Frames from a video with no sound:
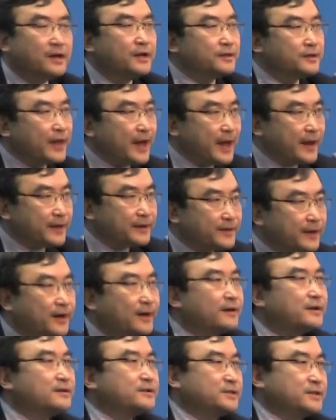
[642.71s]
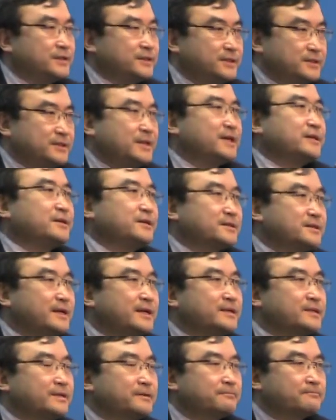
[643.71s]
technology, etc.,
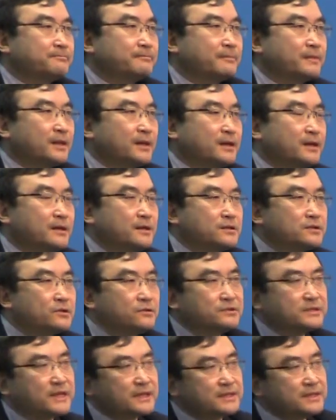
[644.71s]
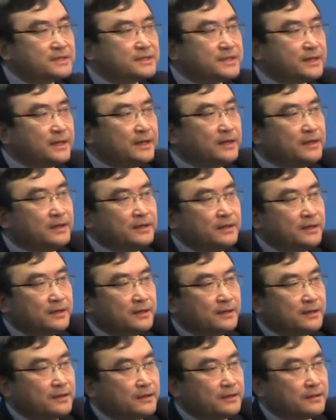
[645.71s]
etc. So just to see
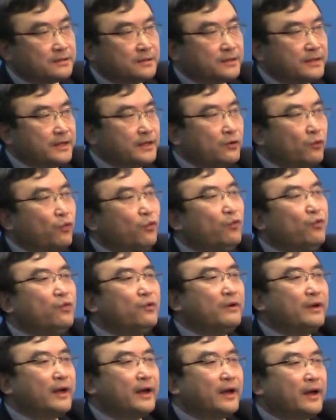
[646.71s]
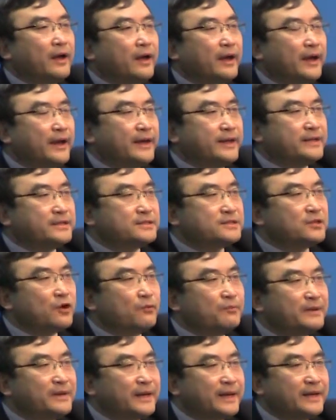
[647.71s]
today who is
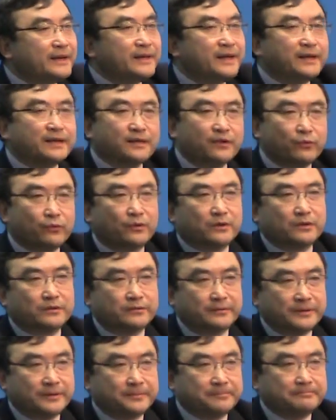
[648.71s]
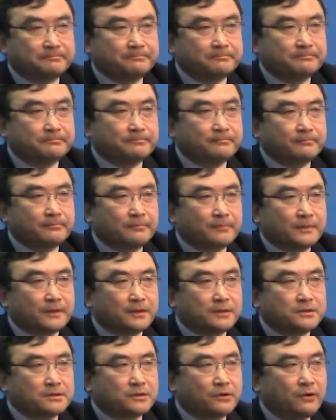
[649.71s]
dominating the world.
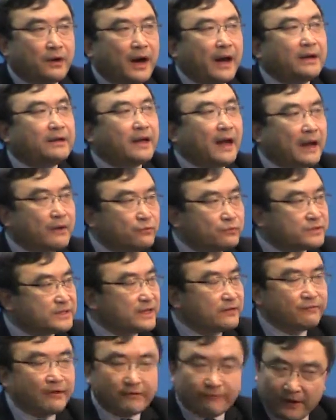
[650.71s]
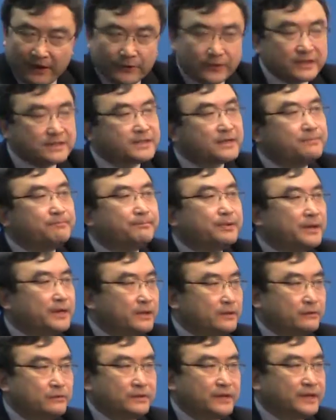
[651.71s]
So I would say very
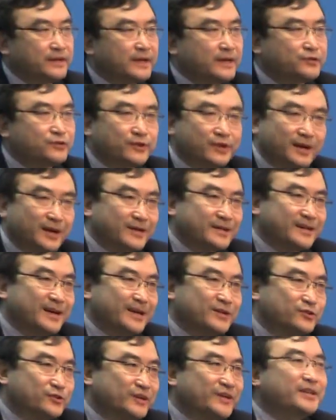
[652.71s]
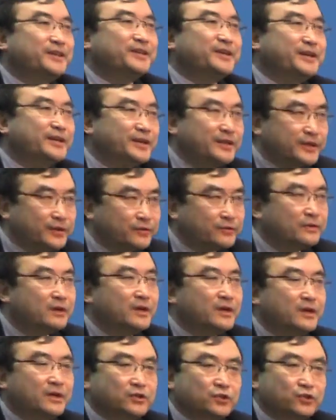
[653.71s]
simple. Industrialized country continue
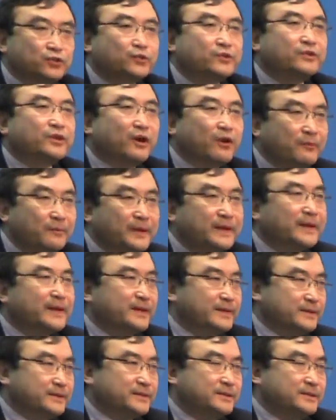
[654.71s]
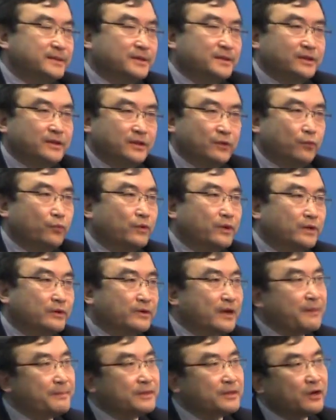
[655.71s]
to dominate the world.
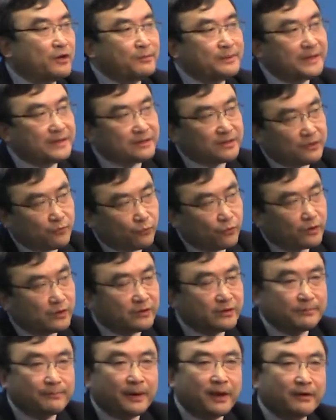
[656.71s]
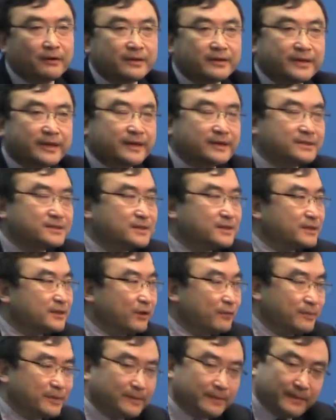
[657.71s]
Dominate the world politics,
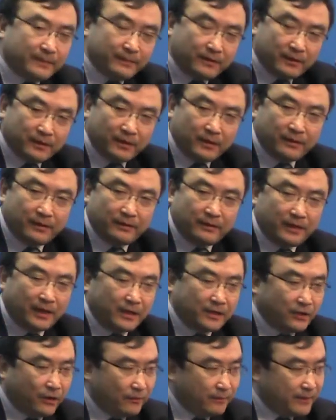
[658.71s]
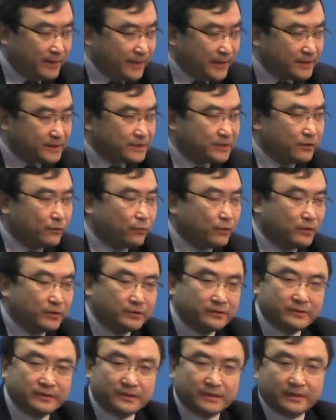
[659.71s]
dominate the
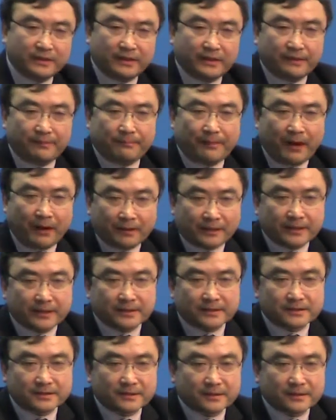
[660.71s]
world market,